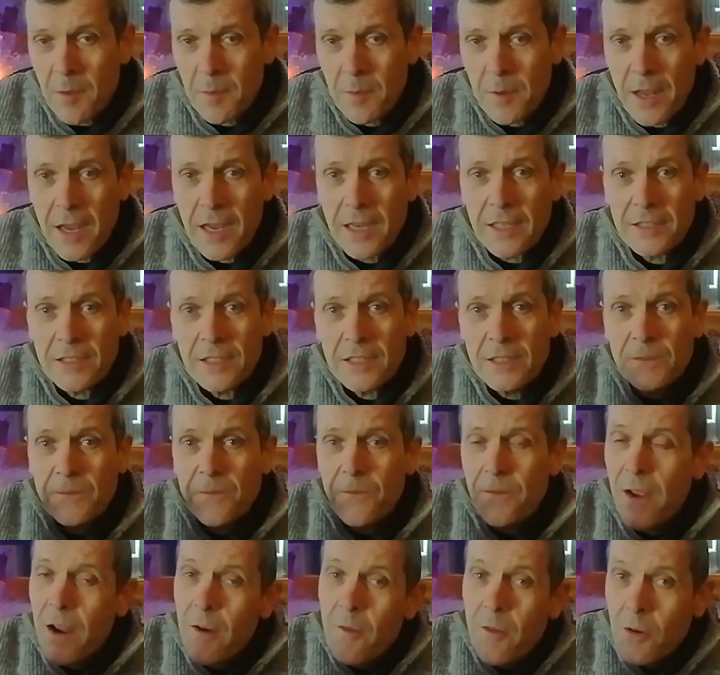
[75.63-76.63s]
players, is
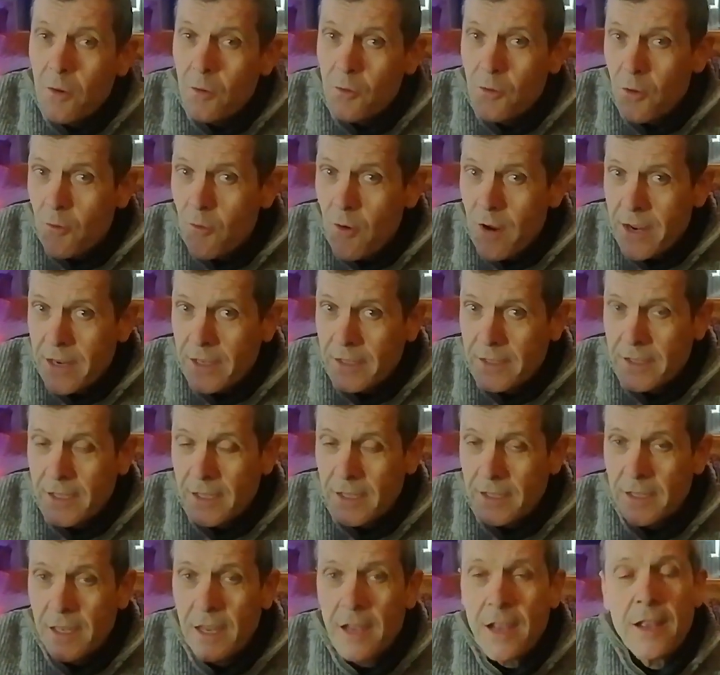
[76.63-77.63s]
very
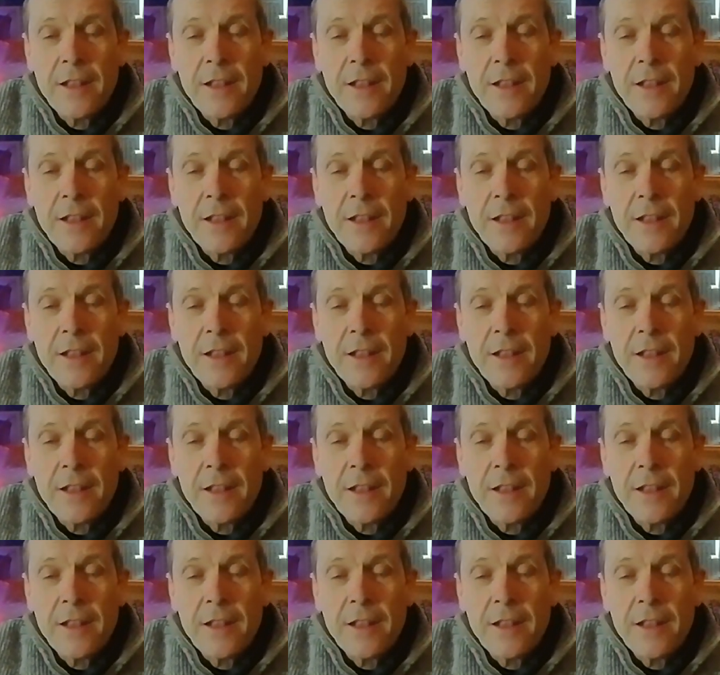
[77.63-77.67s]
underrated.